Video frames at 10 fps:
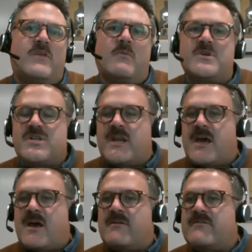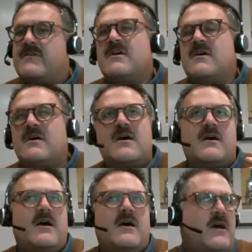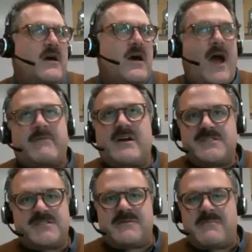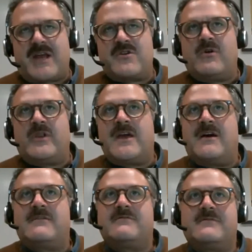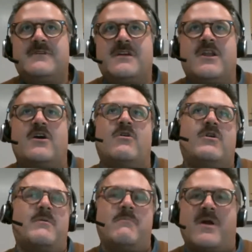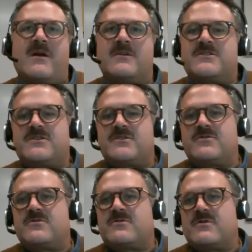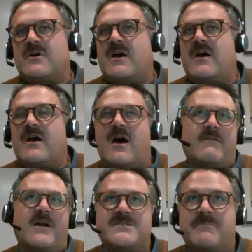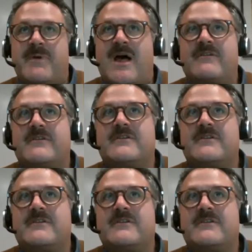we should have high rises in Magnolia, compared to a high rise in Ballard.